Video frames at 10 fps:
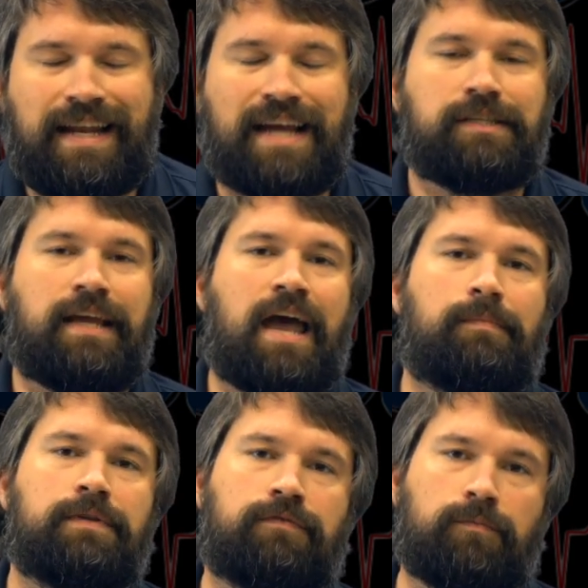it actually
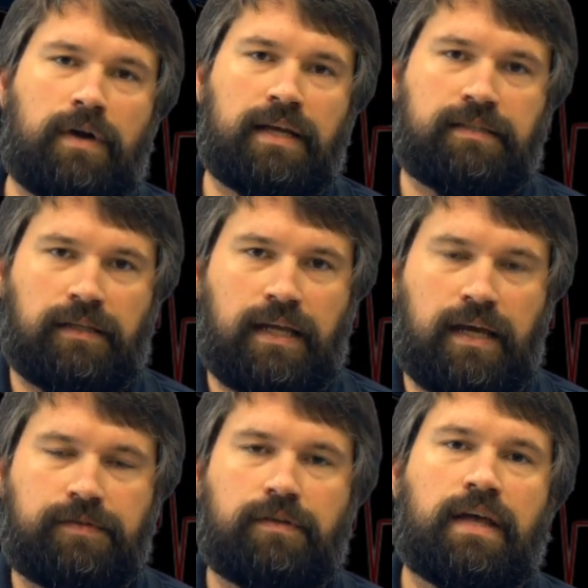happens from right to
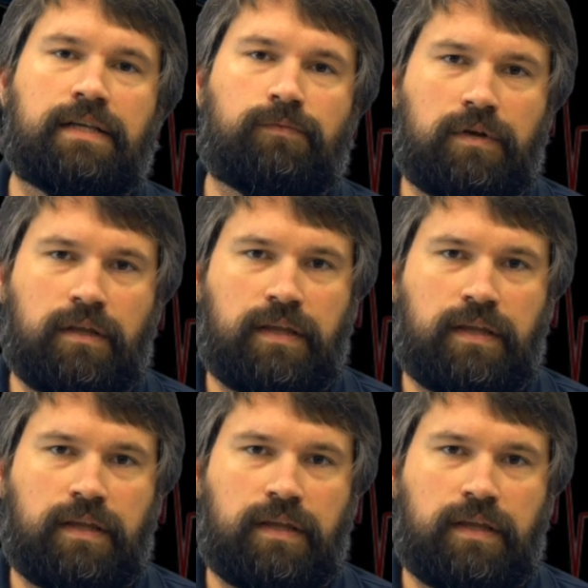left, so that's one